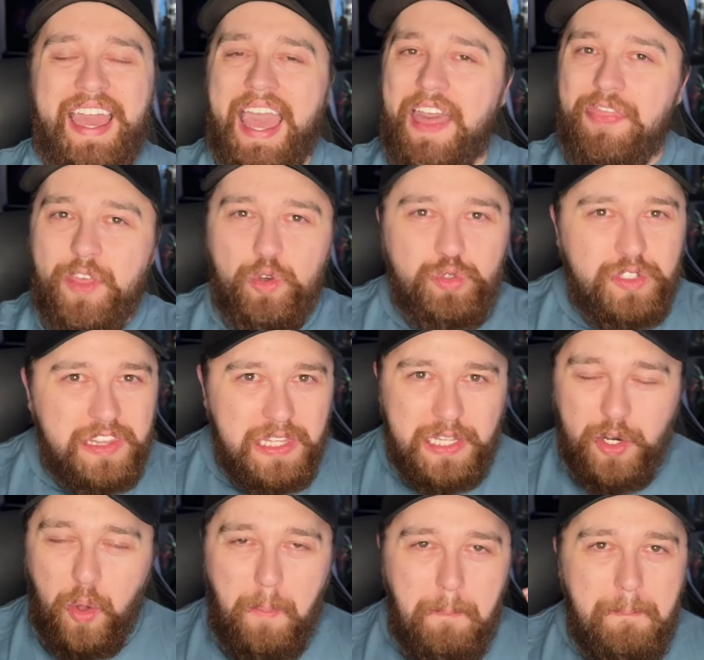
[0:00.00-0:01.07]
And those
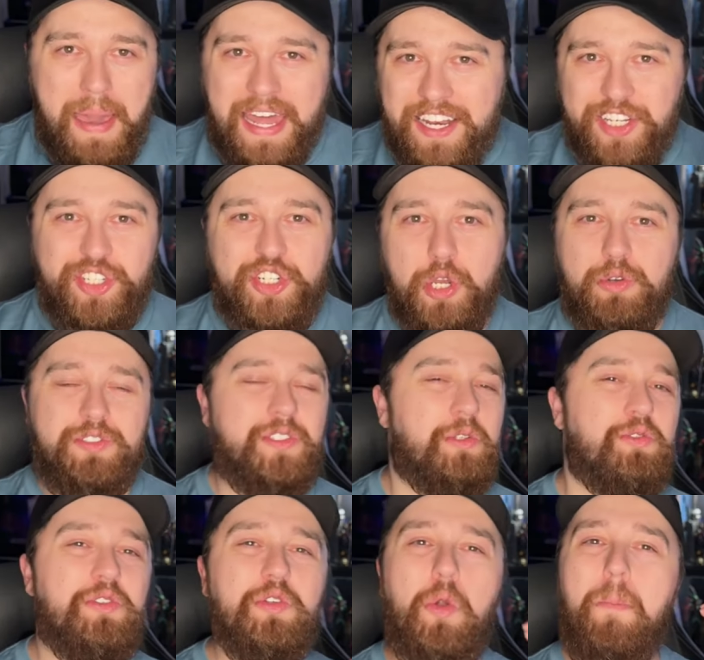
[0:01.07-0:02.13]
little meta jokes and
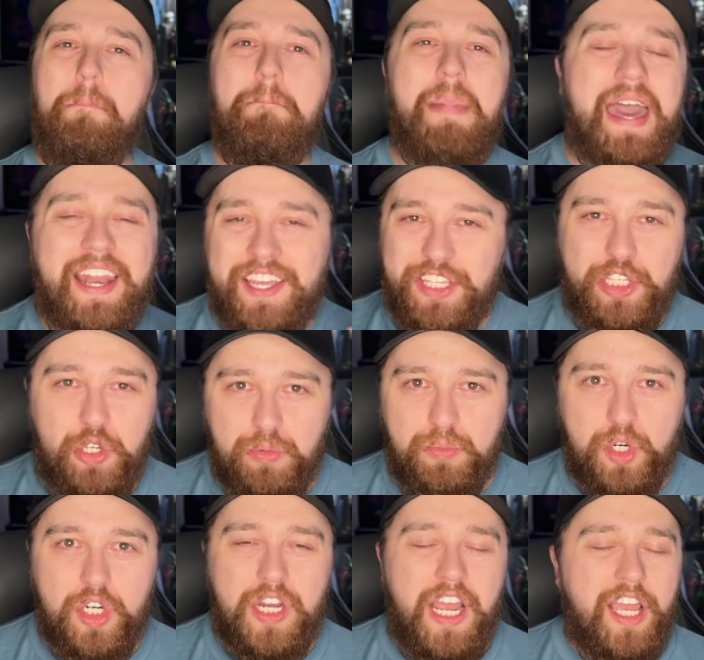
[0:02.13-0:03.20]
those little meta
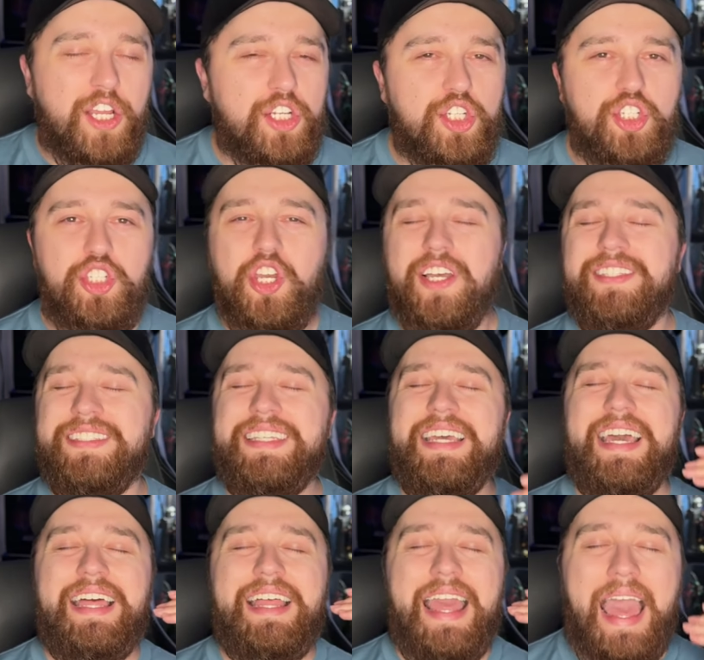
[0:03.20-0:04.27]
humor just,
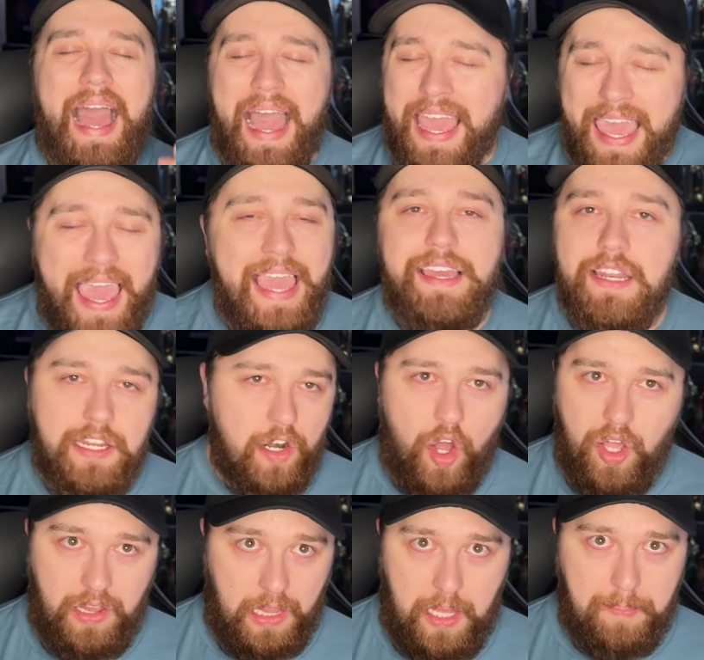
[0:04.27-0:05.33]
I ate it
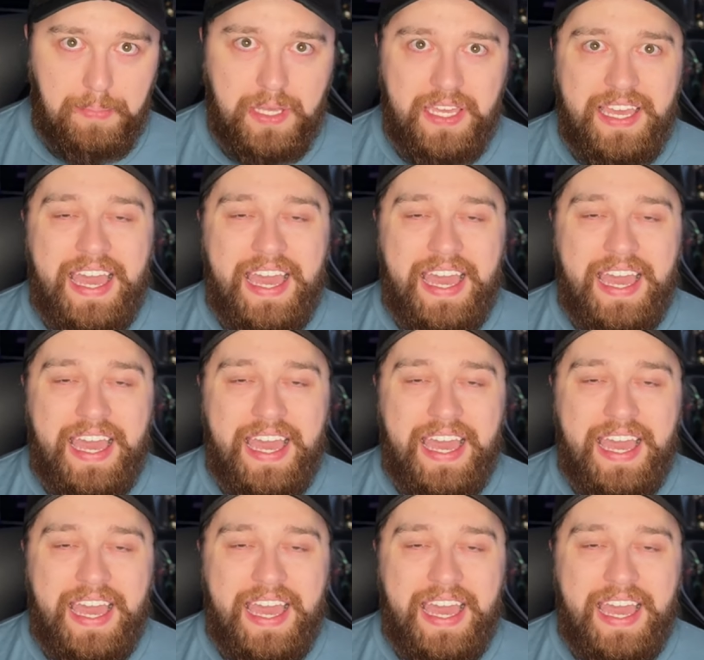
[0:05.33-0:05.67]
all up.